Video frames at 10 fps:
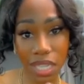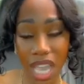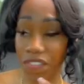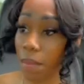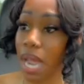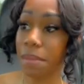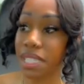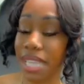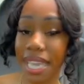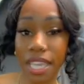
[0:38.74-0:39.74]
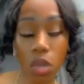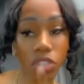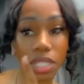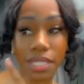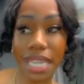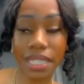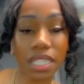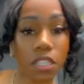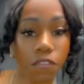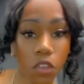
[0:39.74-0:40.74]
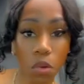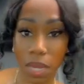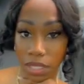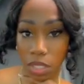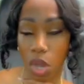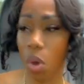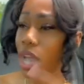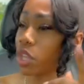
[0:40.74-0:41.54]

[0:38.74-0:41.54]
If I'm not mistaken, y'all just did this a few months ago.